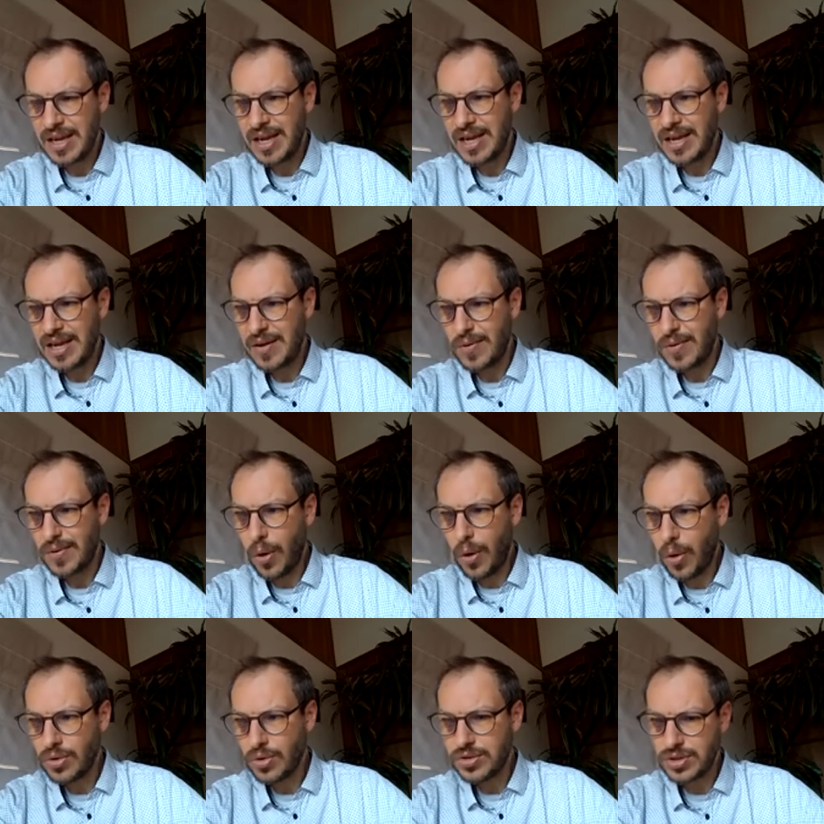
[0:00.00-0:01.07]
uh,
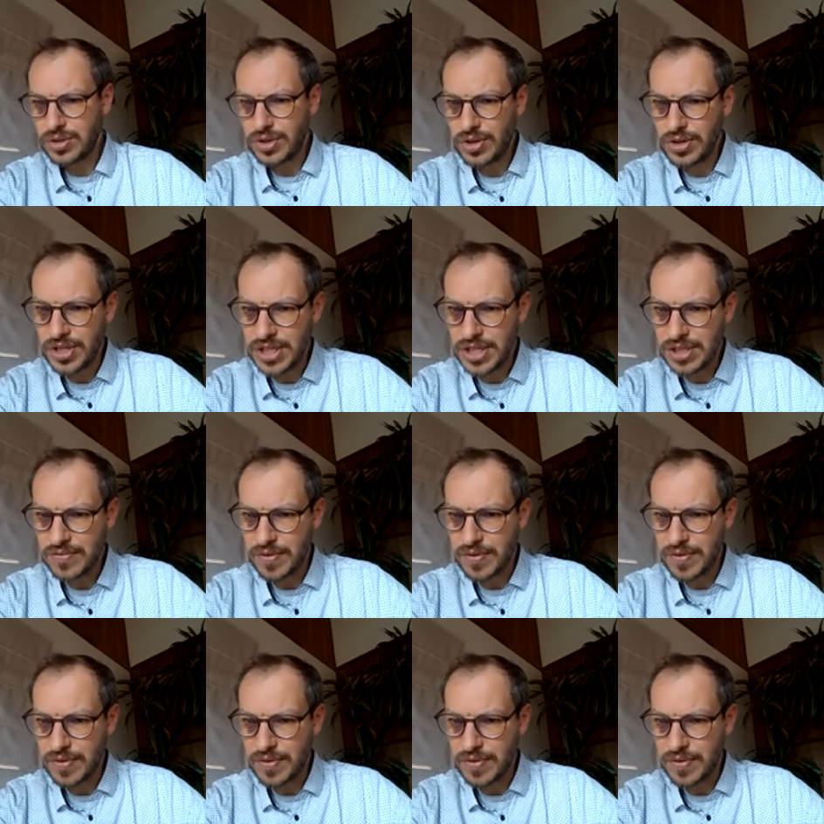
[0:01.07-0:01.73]
old sociologists